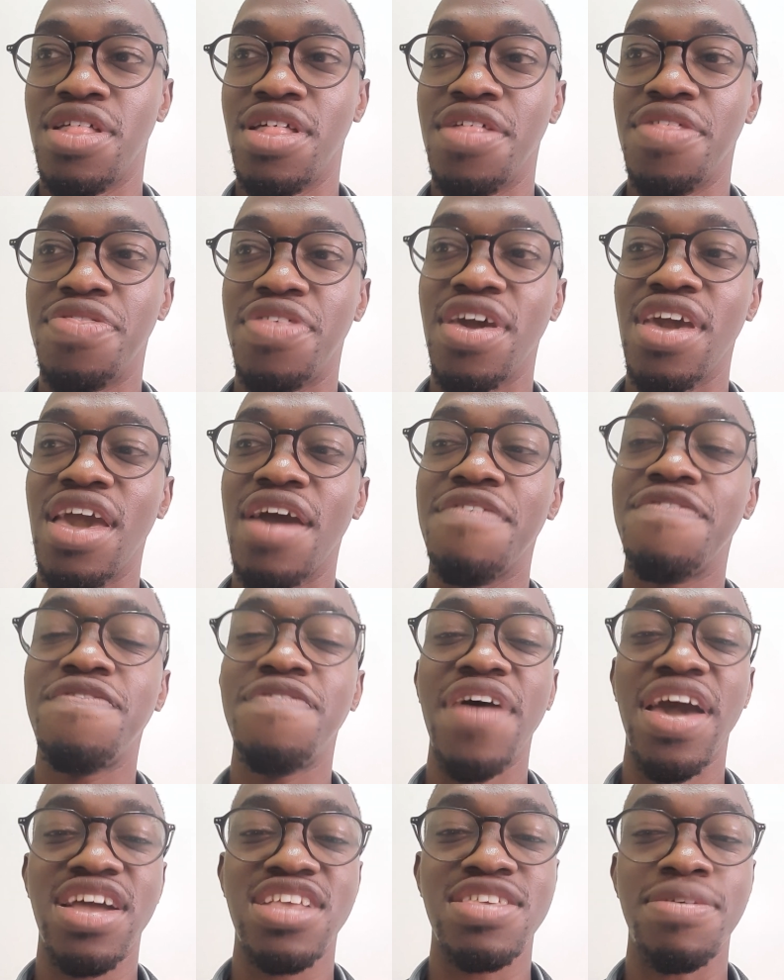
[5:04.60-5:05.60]
They
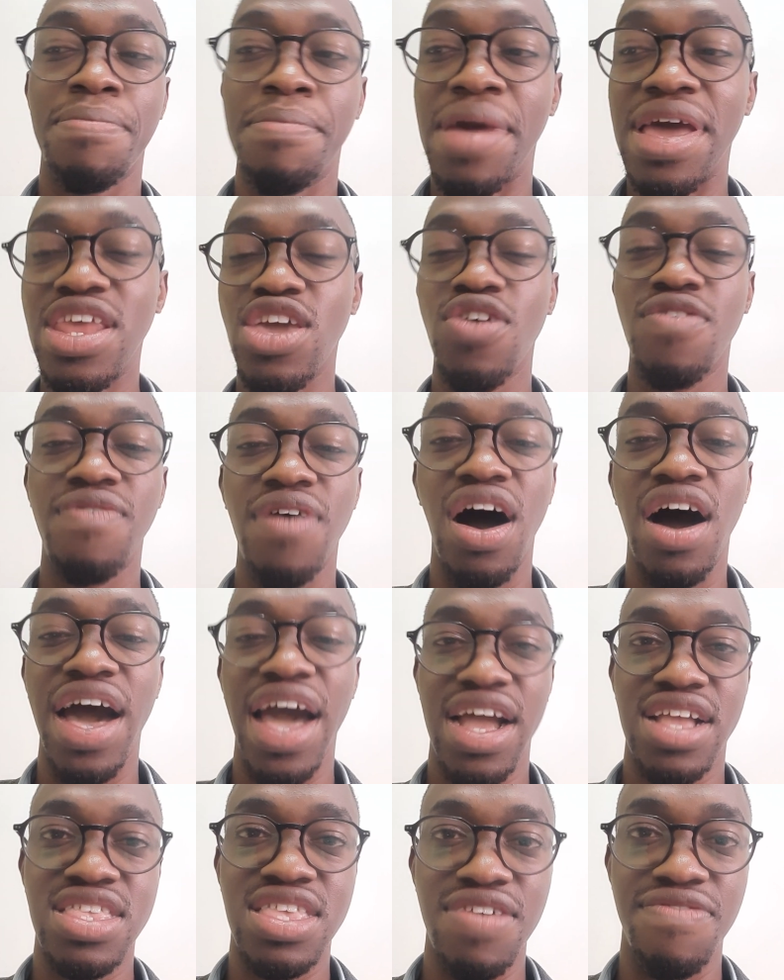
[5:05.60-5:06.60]
affect many of our
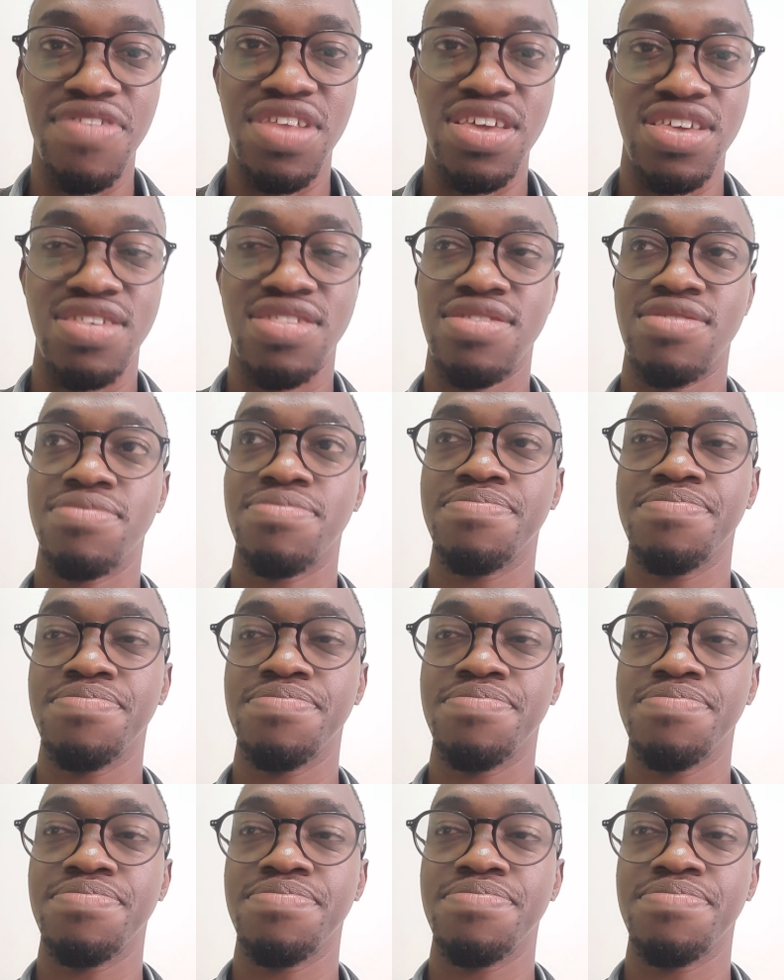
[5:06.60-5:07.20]
activities.